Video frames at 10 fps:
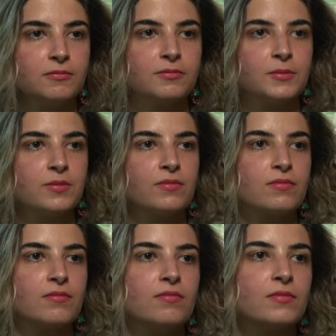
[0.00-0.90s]

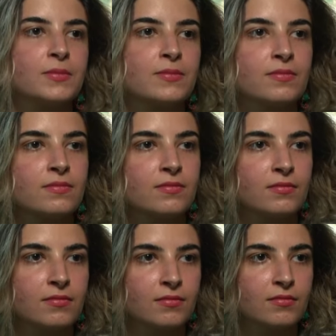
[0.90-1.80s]

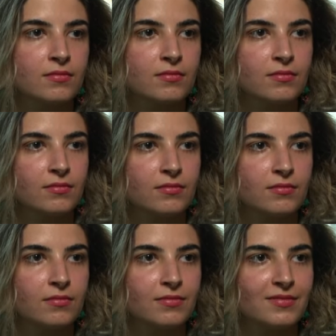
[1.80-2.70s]

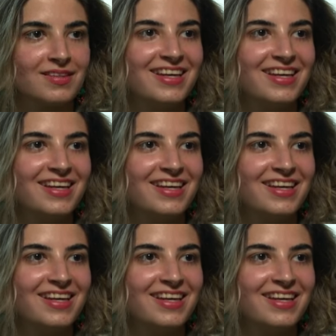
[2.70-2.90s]
Nothing is said.